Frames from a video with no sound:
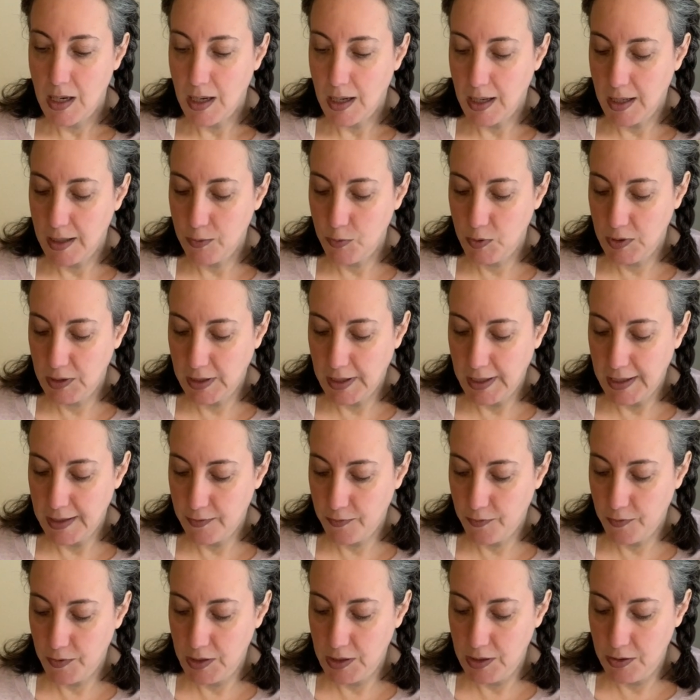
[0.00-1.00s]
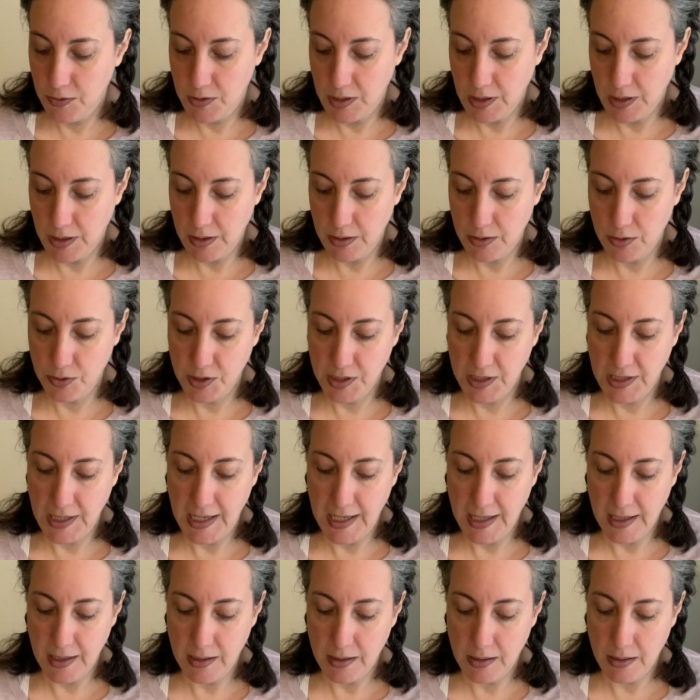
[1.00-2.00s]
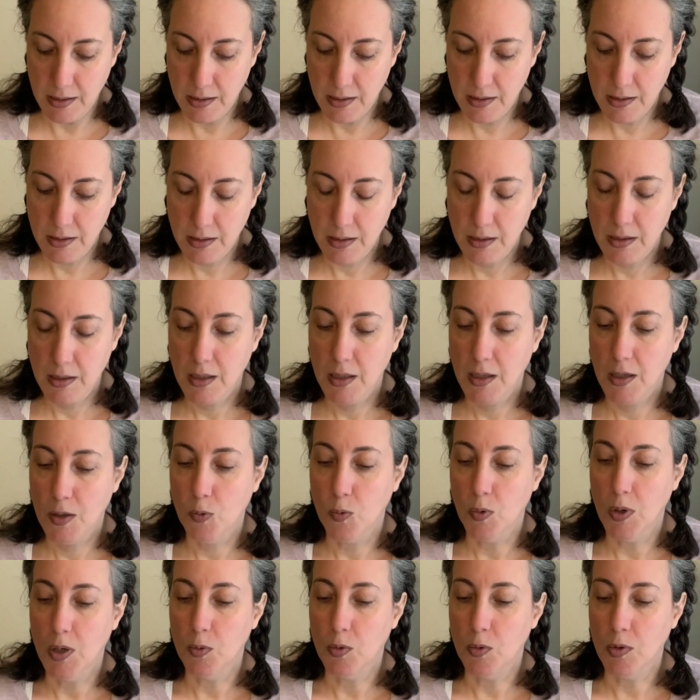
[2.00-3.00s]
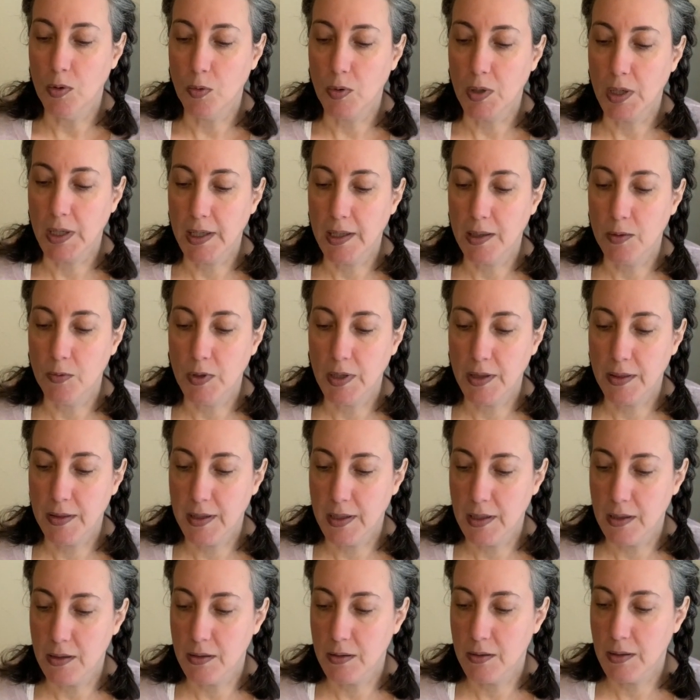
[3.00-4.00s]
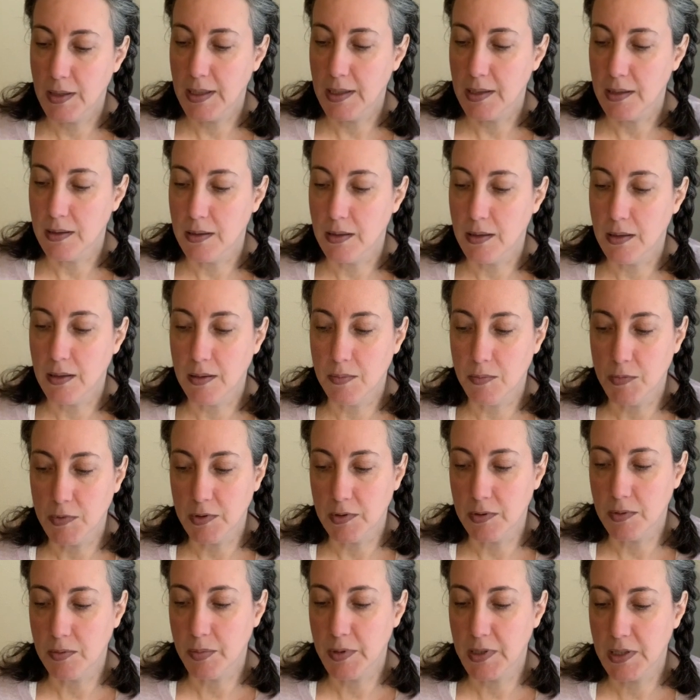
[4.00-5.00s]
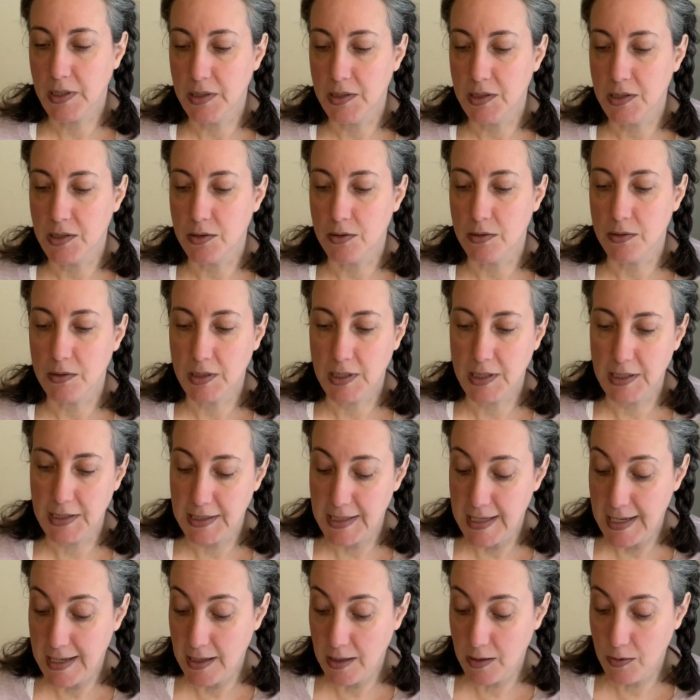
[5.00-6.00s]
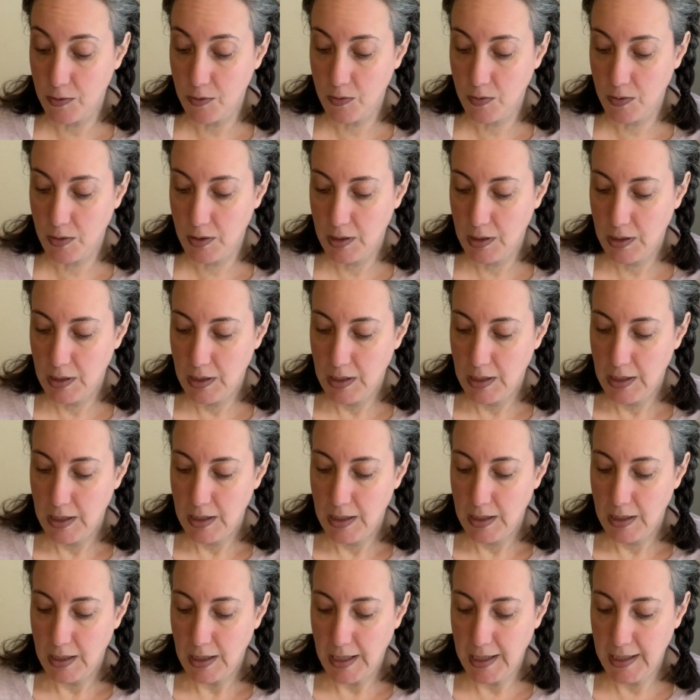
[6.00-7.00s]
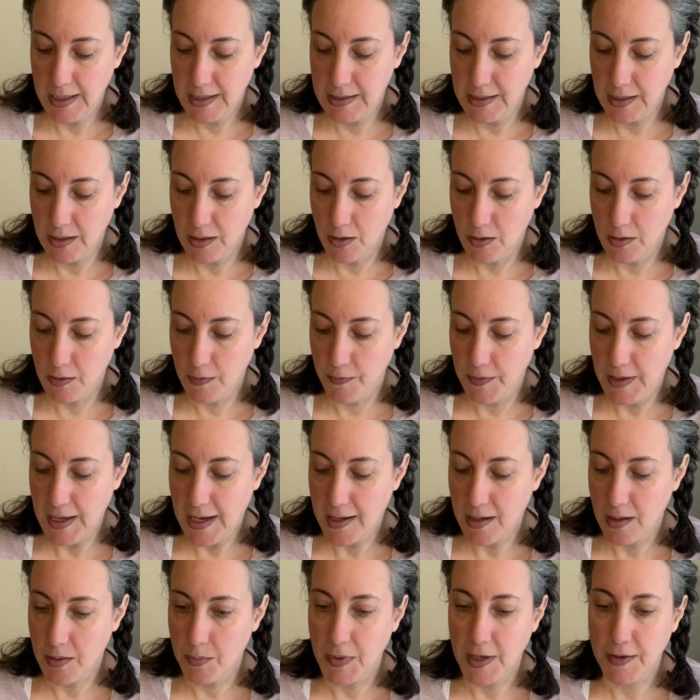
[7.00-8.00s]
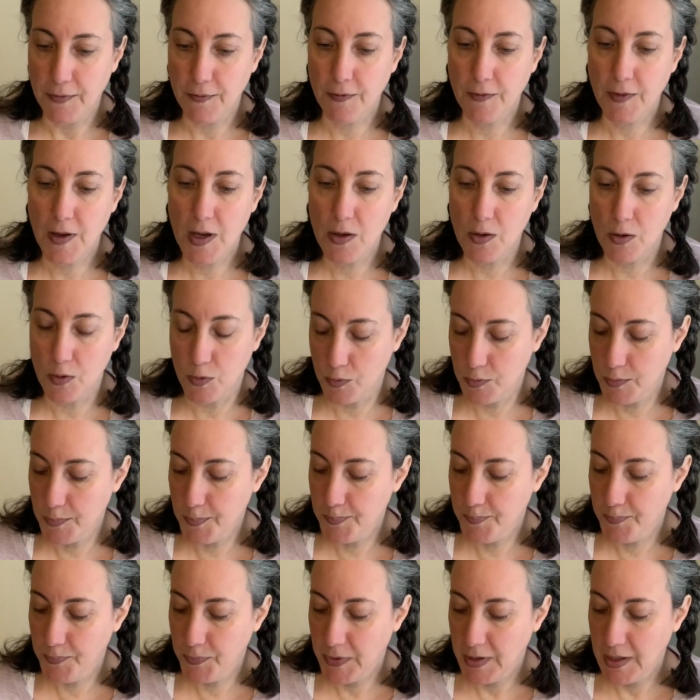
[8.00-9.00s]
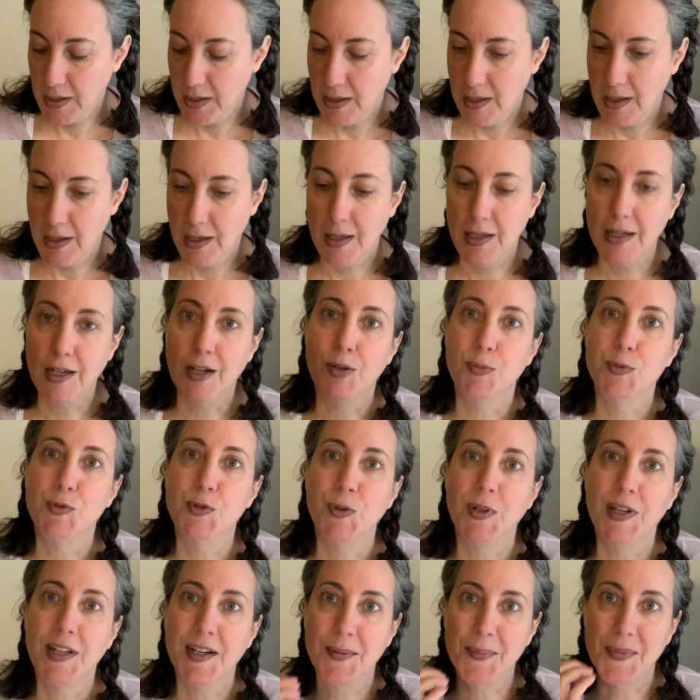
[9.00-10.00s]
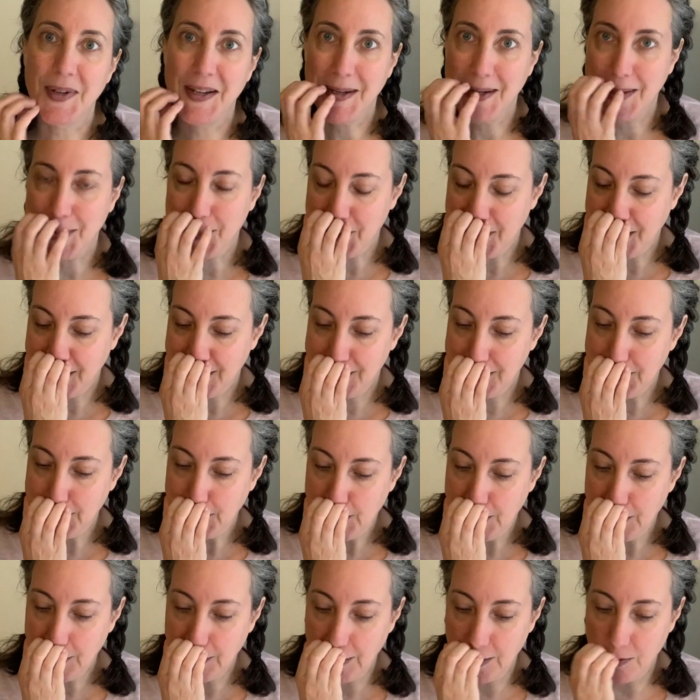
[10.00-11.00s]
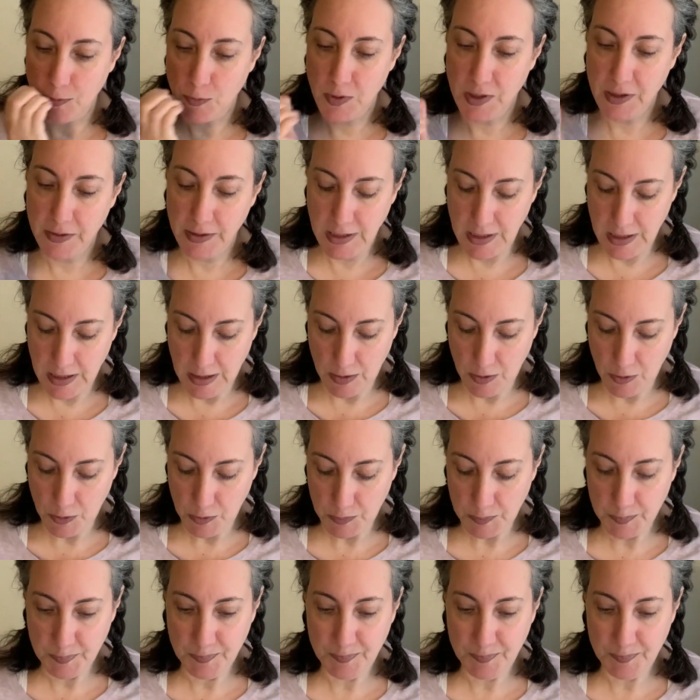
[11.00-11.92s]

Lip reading: I would like for you to understand what we're working with here. And I'm a little bit concerned because now I had done all of that on my phone and now I'm doing it on my iPad. So they're gonna really know.